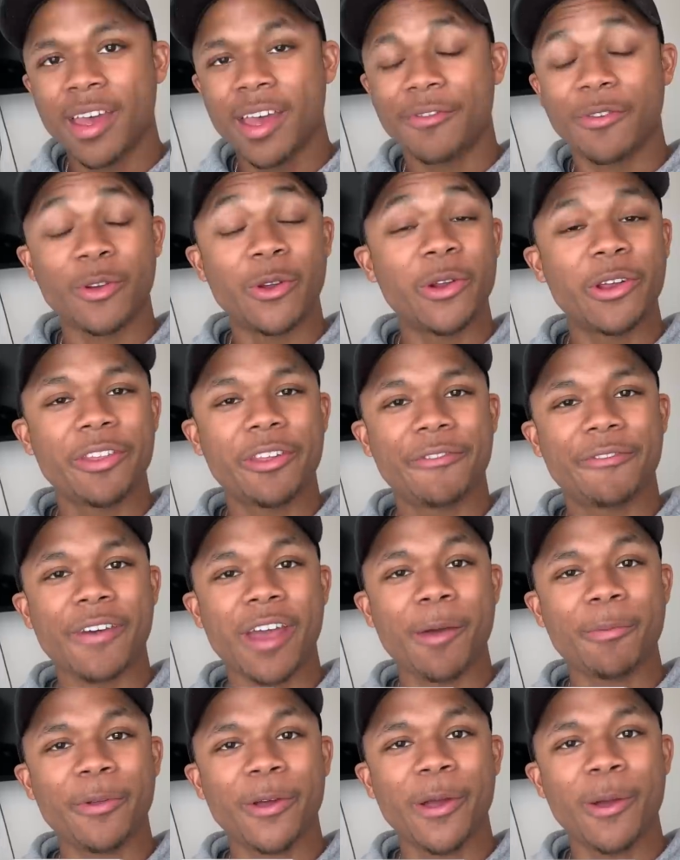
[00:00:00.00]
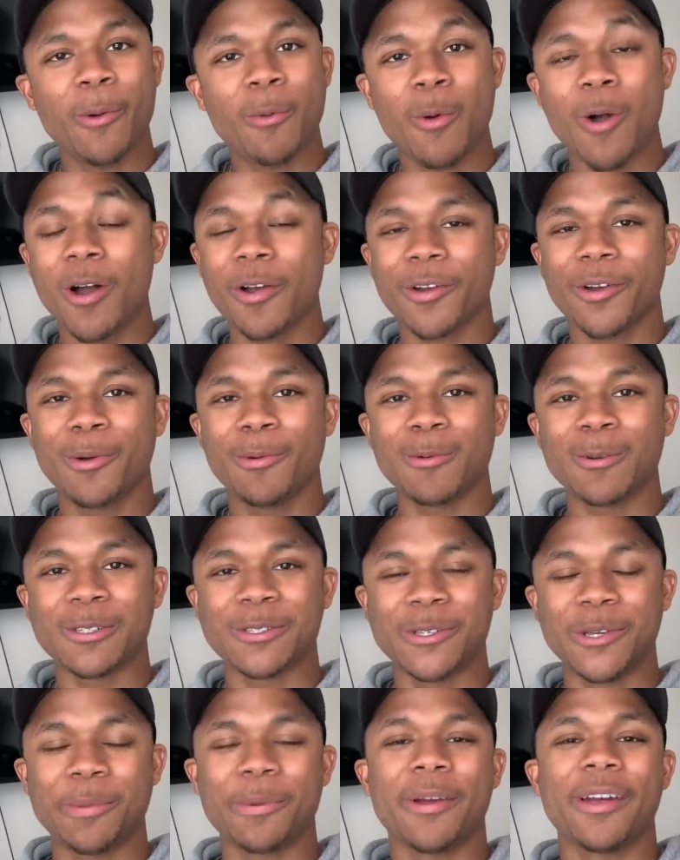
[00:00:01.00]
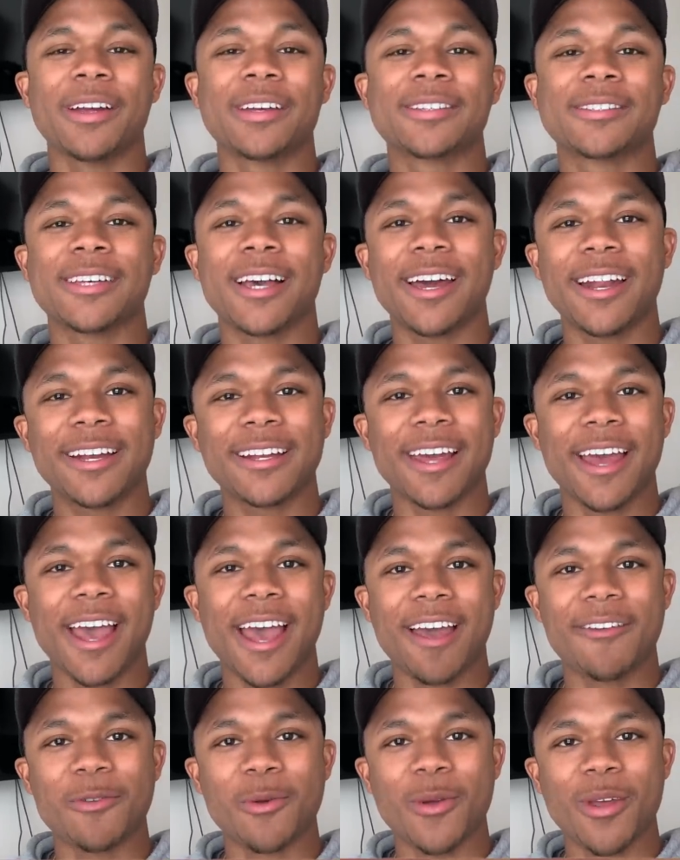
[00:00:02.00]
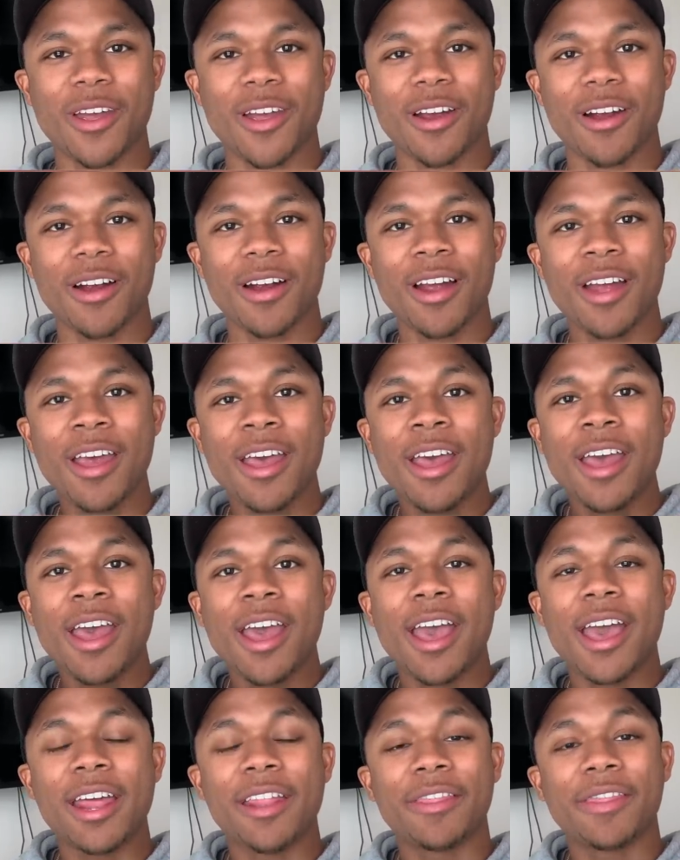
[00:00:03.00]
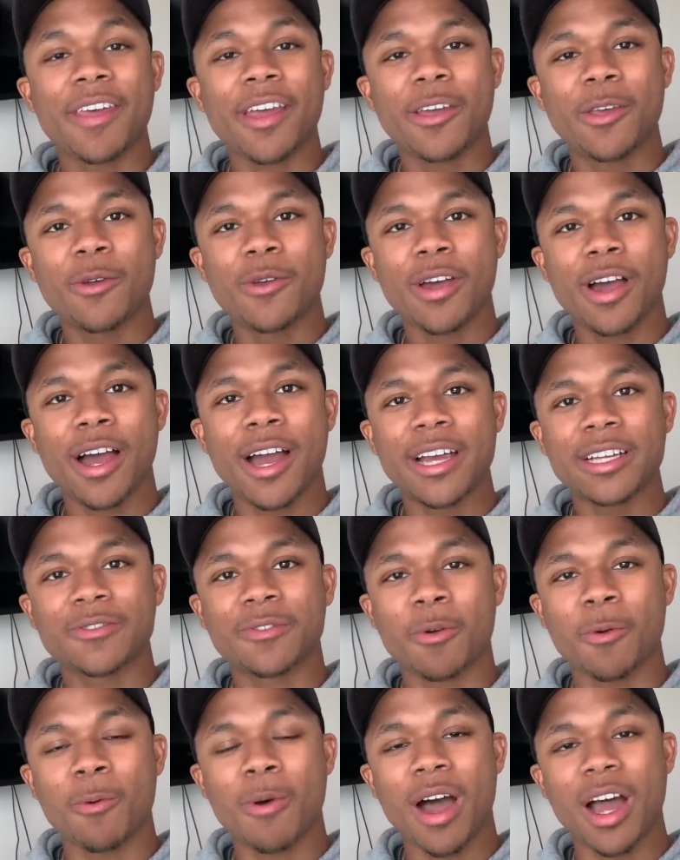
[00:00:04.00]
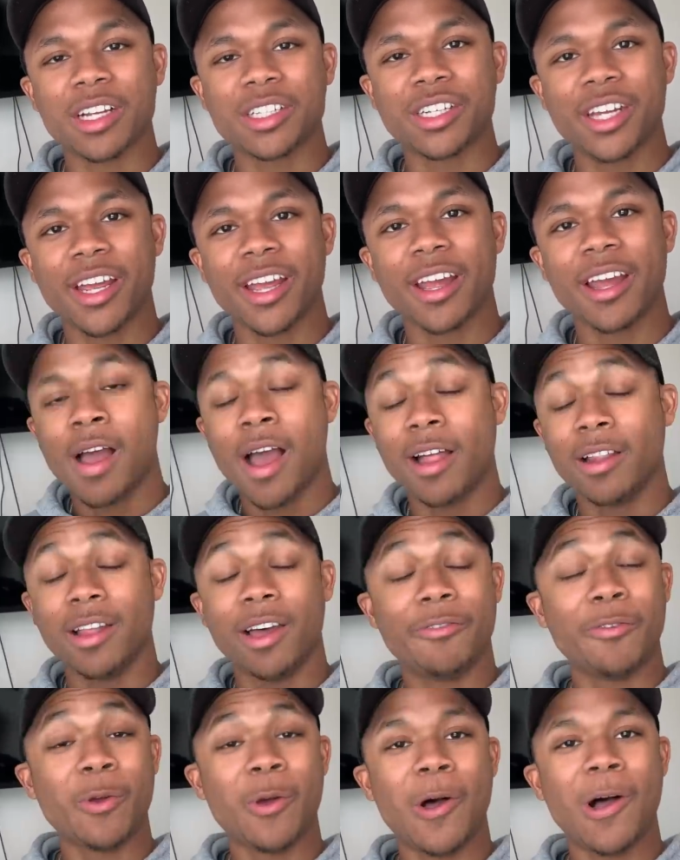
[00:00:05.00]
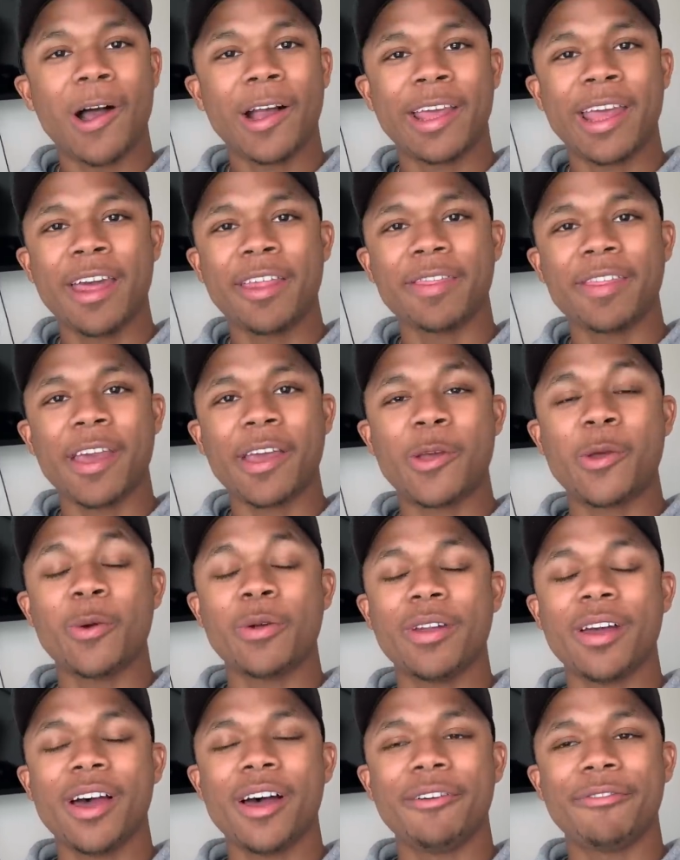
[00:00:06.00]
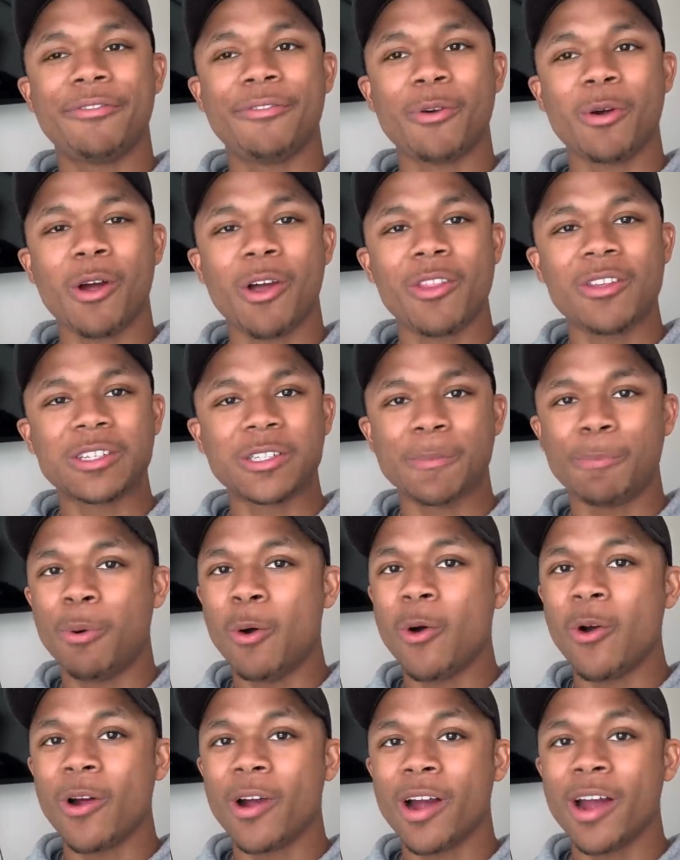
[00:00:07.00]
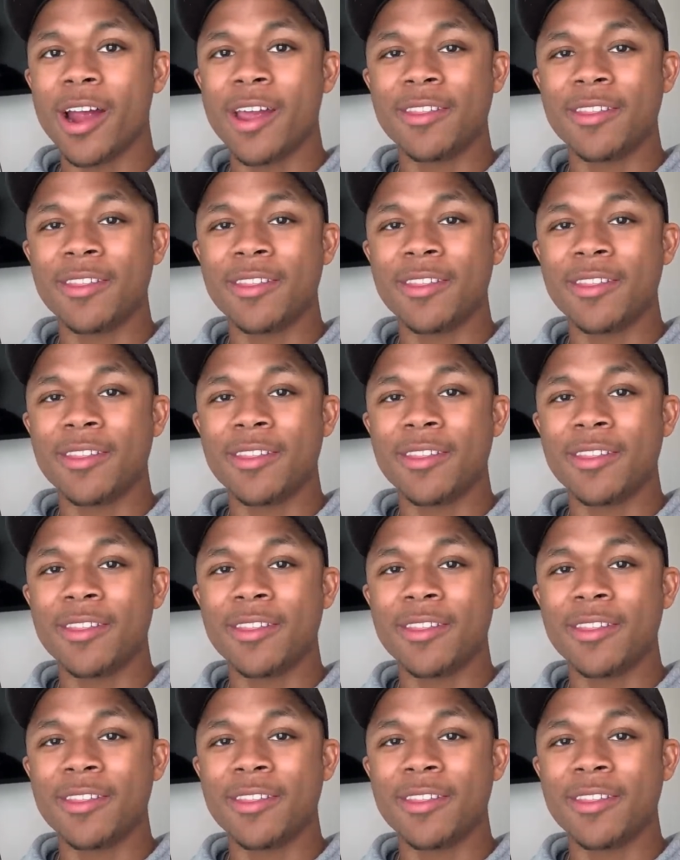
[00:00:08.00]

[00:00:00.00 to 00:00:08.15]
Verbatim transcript: If you're new to the family, welcome. We're super excited to have you here. And thank you guys for watching. I love you all. I can't thank you enough for all the support.